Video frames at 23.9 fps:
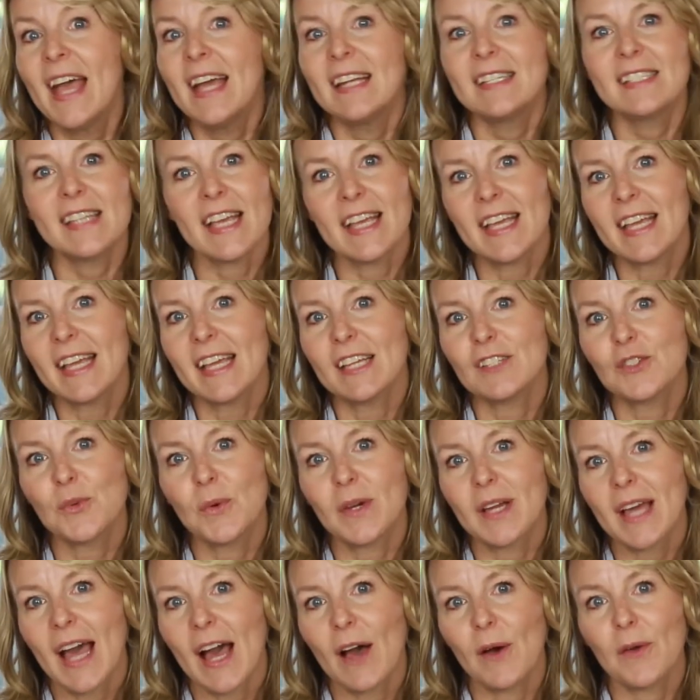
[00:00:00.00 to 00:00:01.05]
Taking into
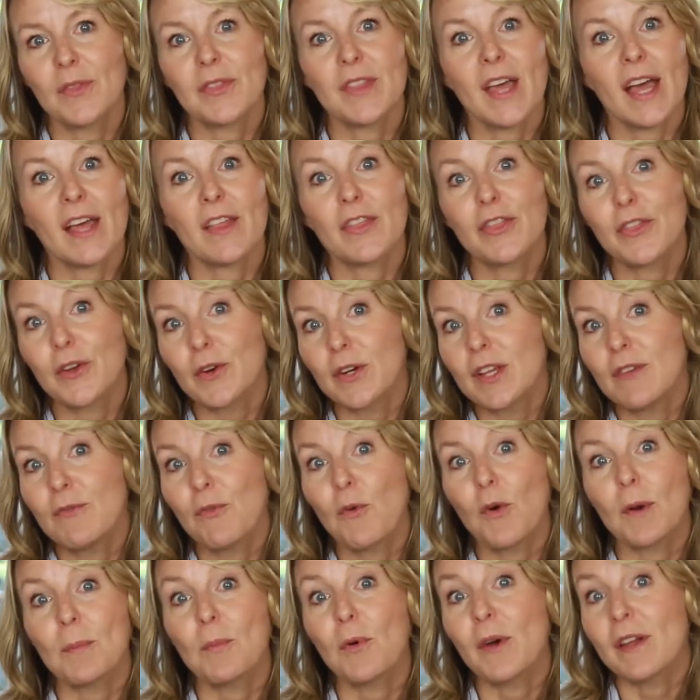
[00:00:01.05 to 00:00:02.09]
account that
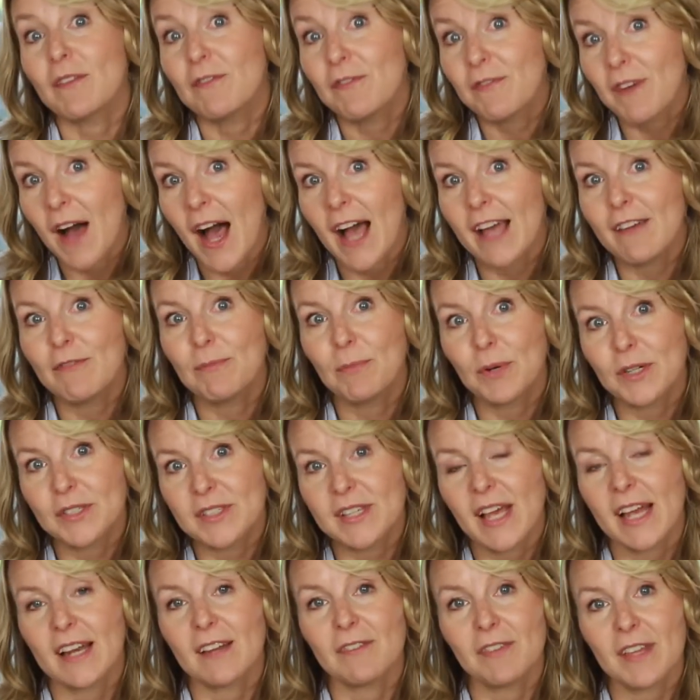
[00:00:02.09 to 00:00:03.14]

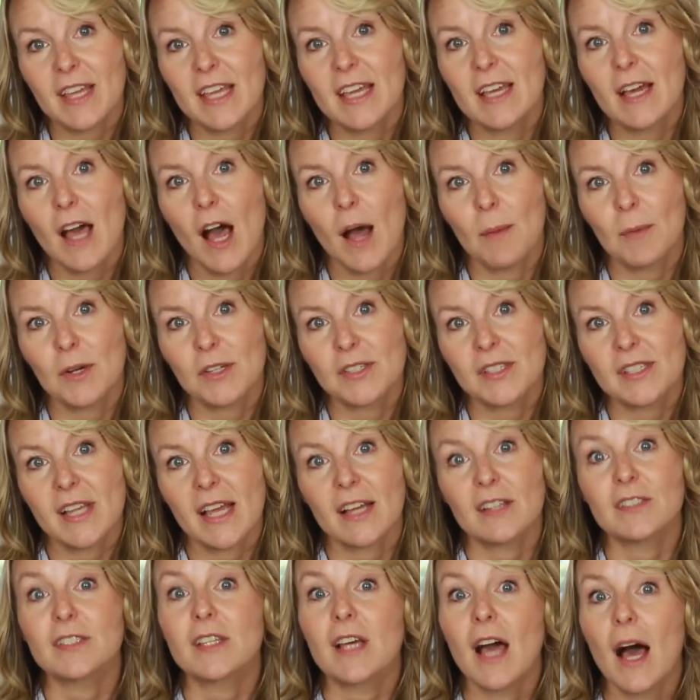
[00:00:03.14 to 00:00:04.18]
34.5% of e-commerce
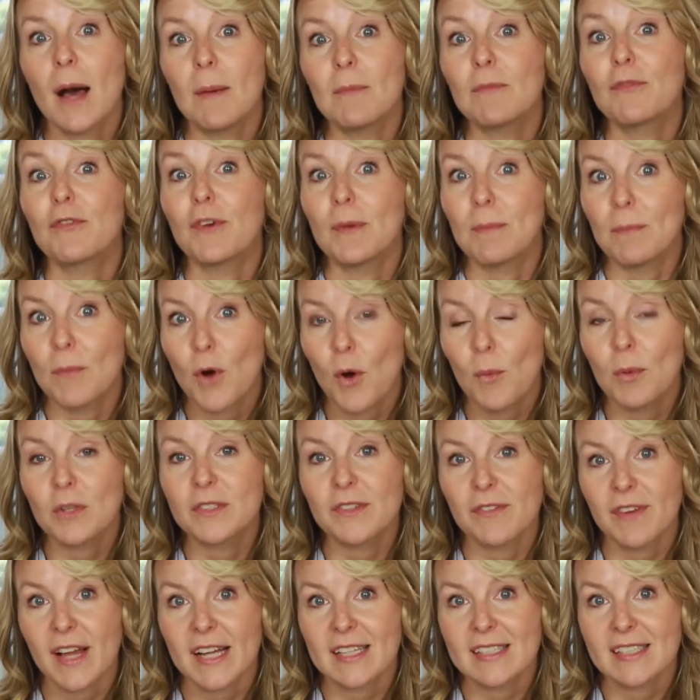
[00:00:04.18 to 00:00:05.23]
sales come from mobile
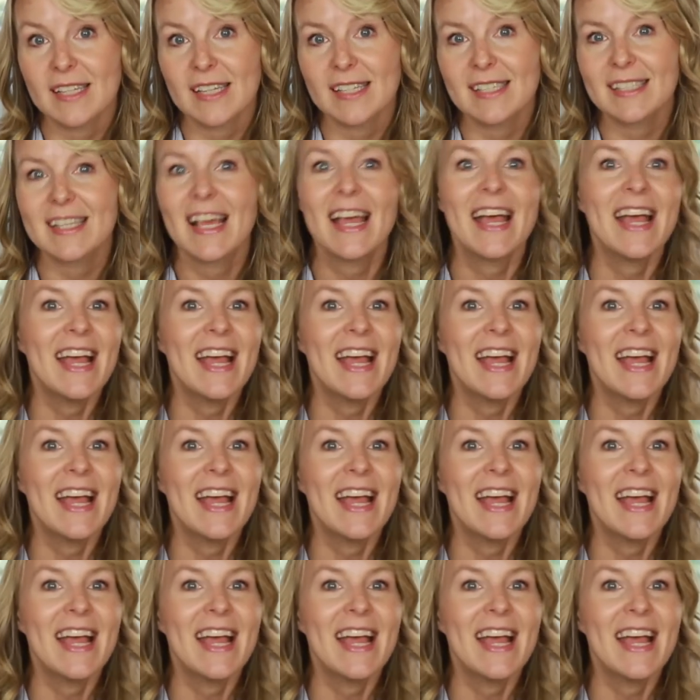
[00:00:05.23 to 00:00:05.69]
devices,